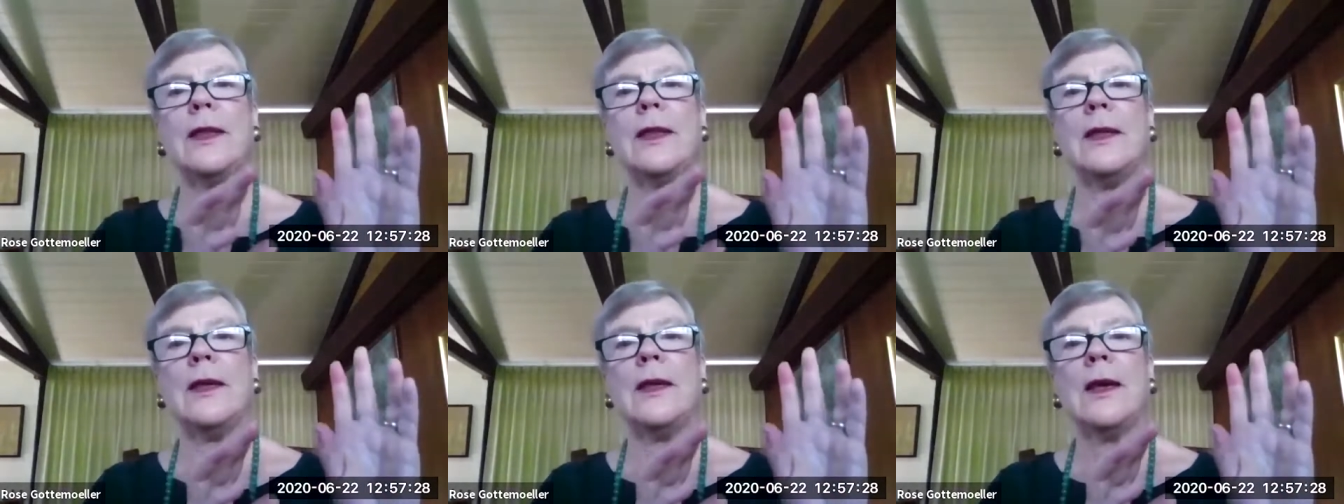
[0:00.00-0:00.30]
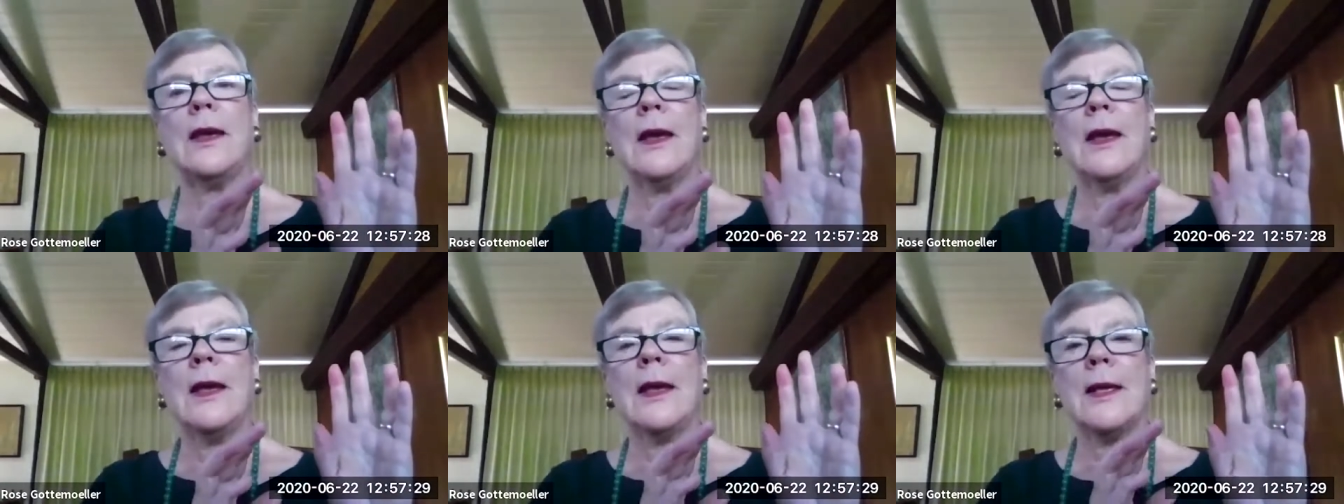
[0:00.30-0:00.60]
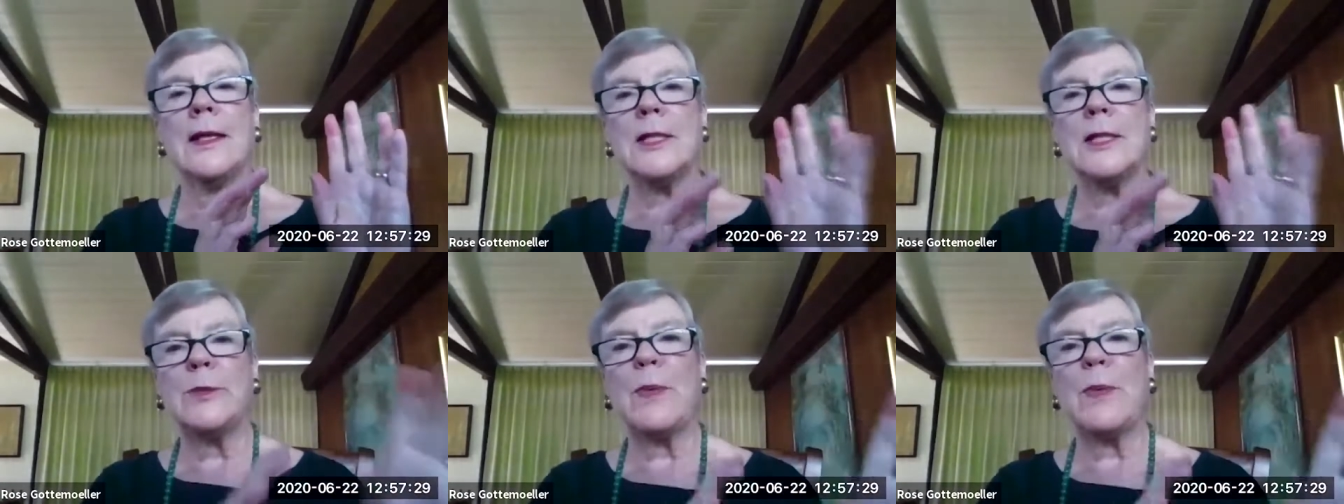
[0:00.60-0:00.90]
the
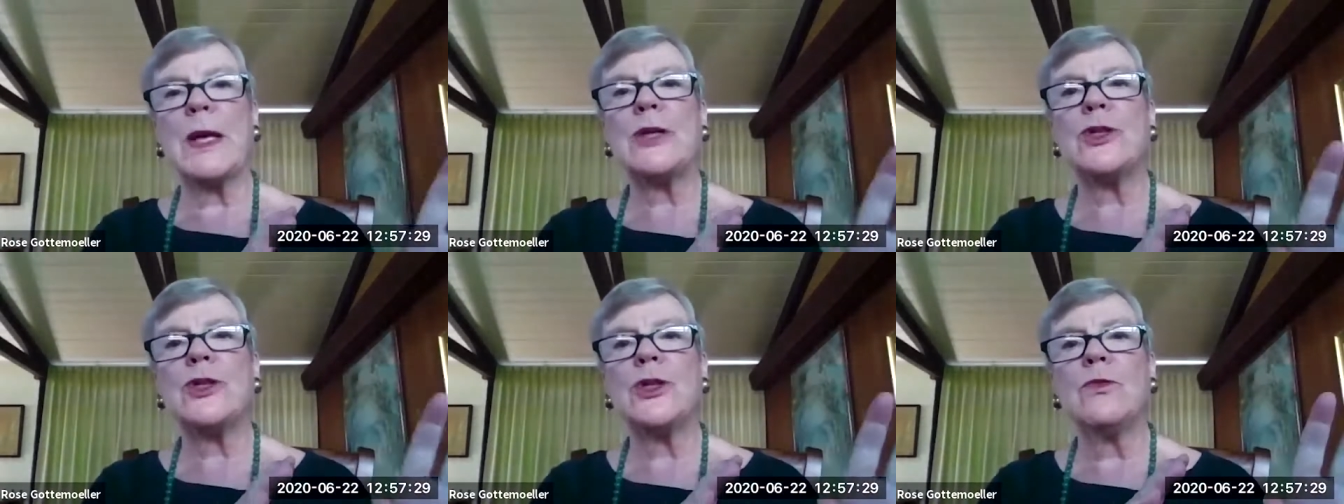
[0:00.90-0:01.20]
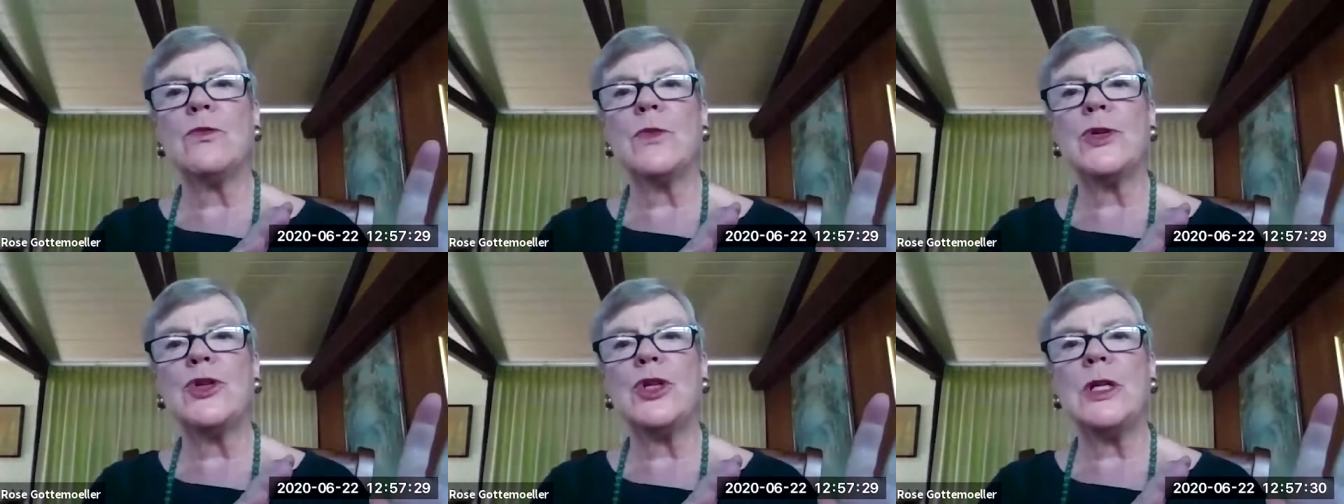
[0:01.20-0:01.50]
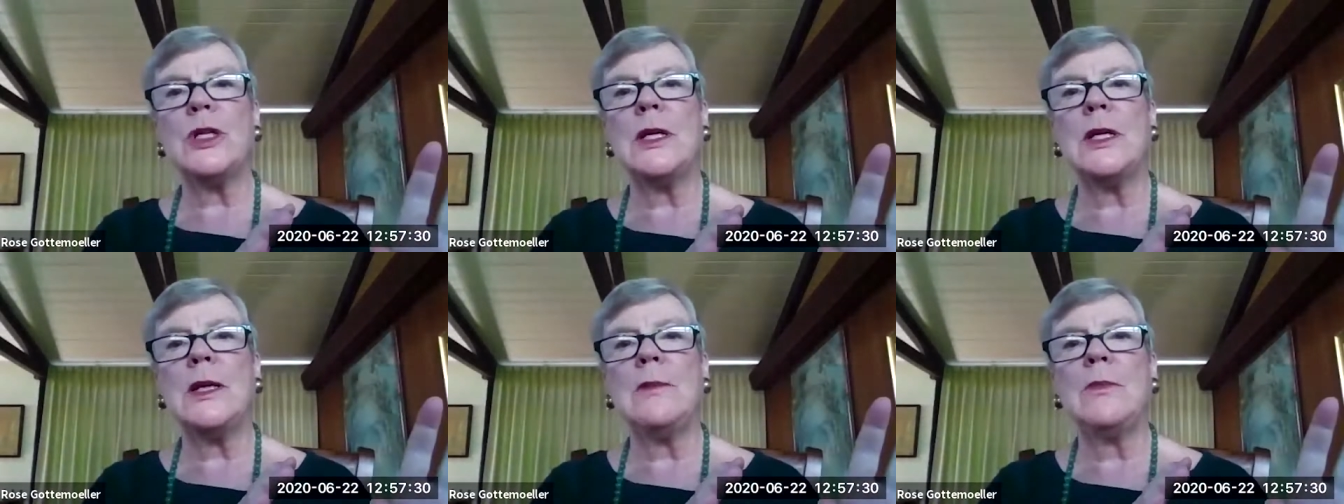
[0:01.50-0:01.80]
inspection
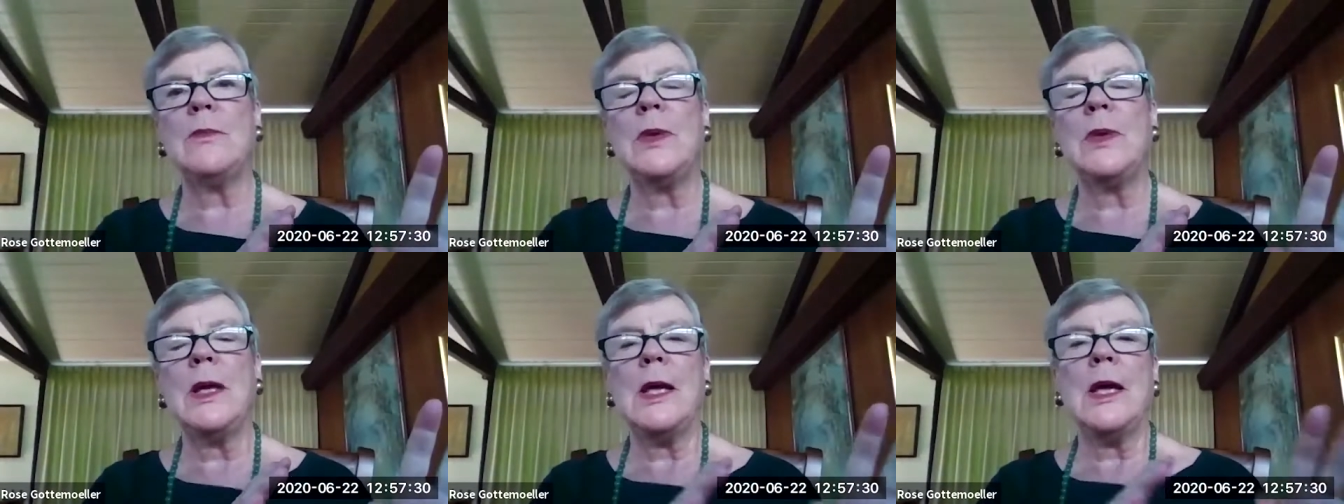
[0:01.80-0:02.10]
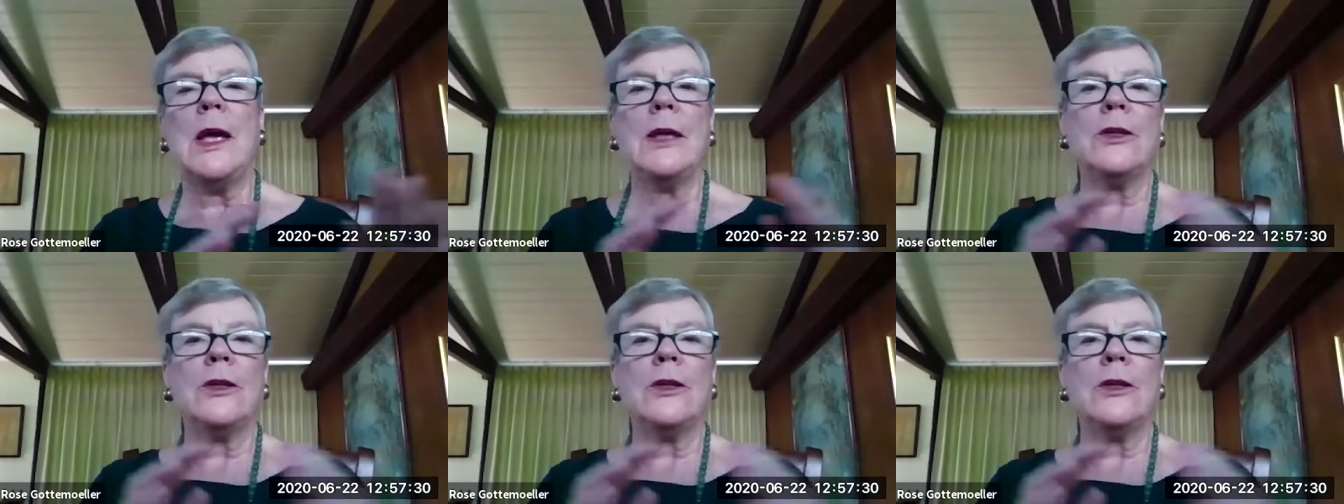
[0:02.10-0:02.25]
regime,